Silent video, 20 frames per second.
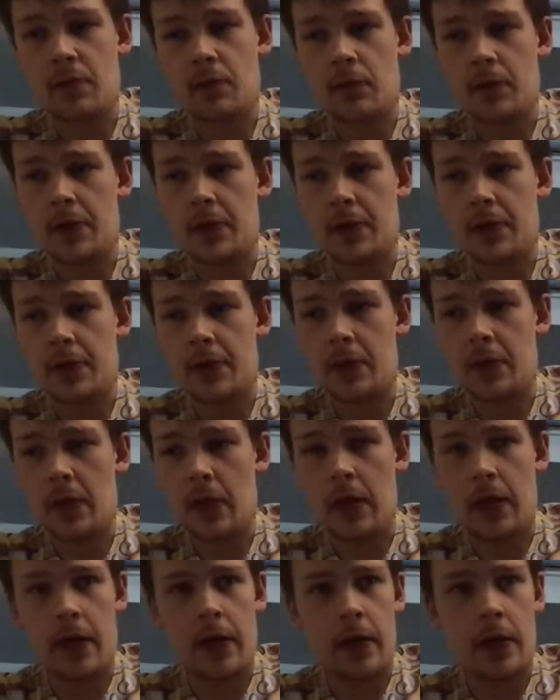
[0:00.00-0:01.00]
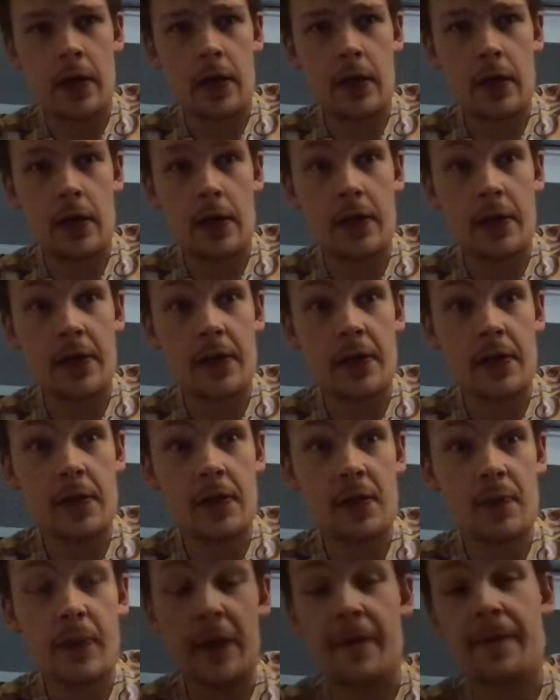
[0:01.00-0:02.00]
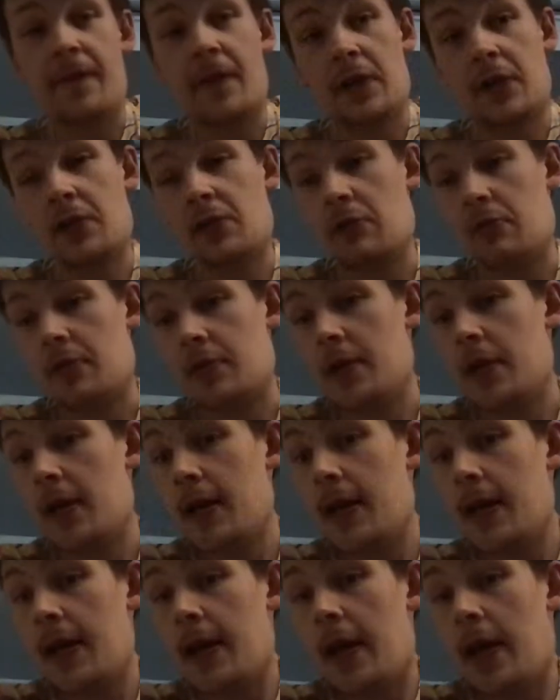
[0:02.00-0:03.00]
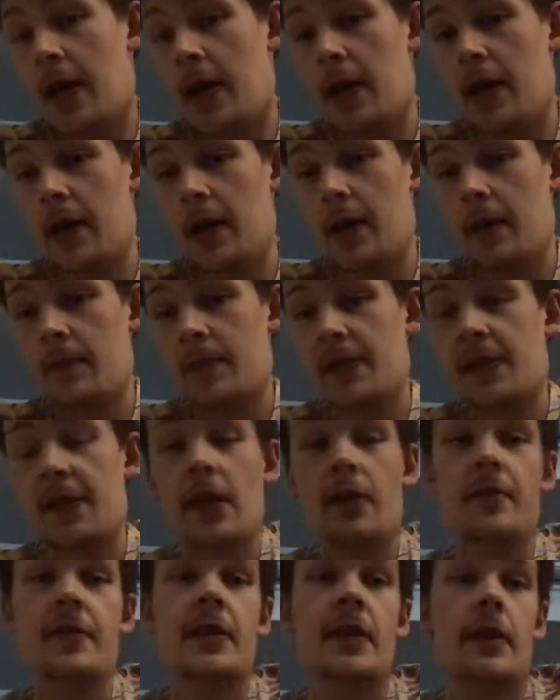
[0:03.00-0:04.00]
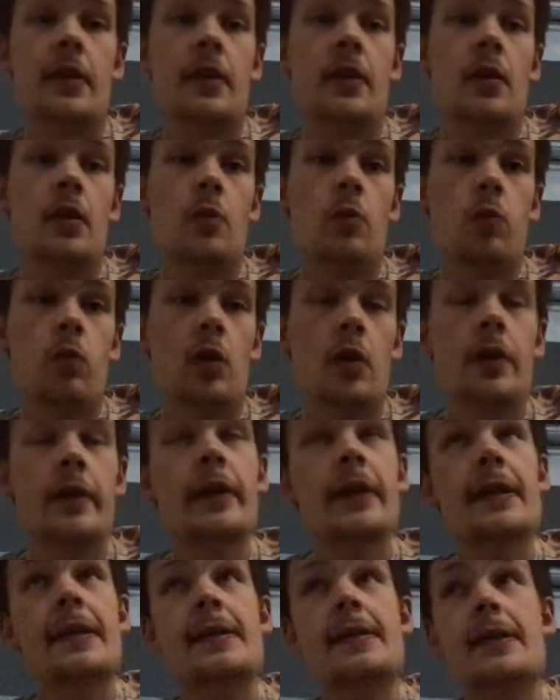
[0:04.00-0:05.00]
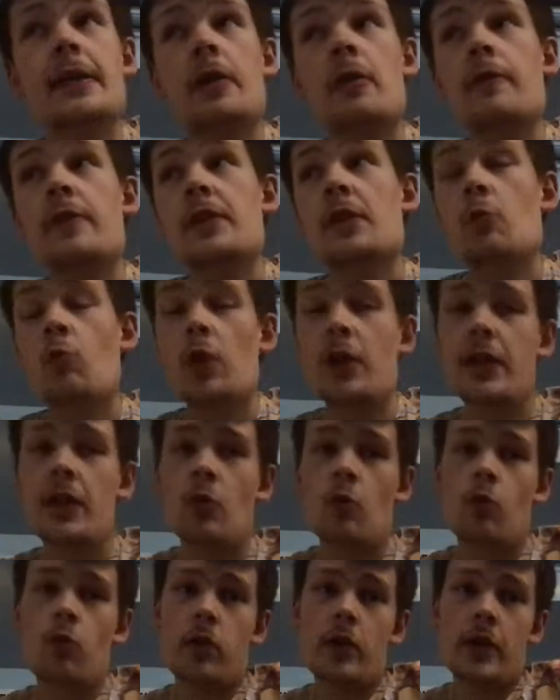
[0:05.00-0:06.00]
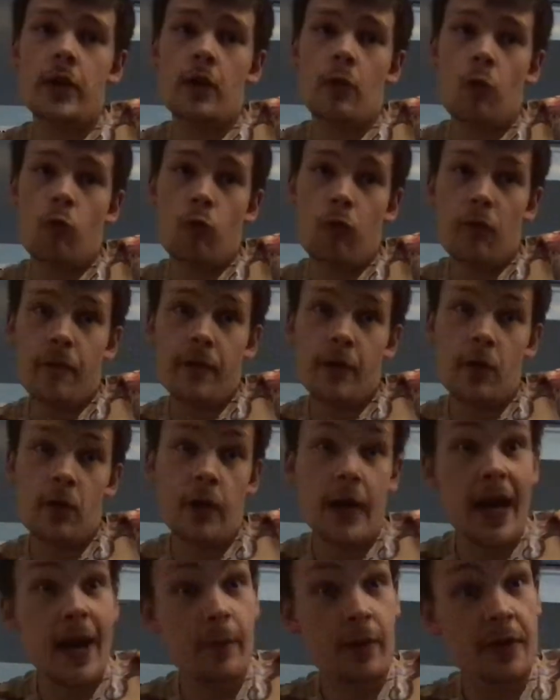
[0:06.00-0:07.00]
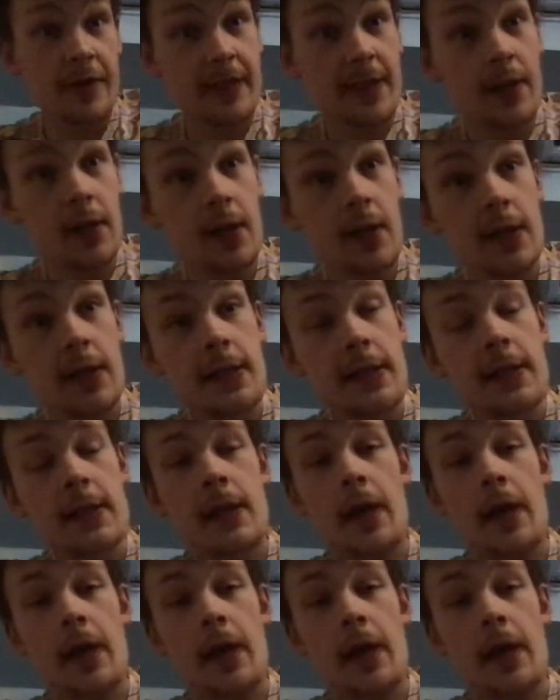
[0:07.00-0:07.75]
This was in the split fixtures. Celtic, what can I say? Obviously 1-0 win over Hamilton.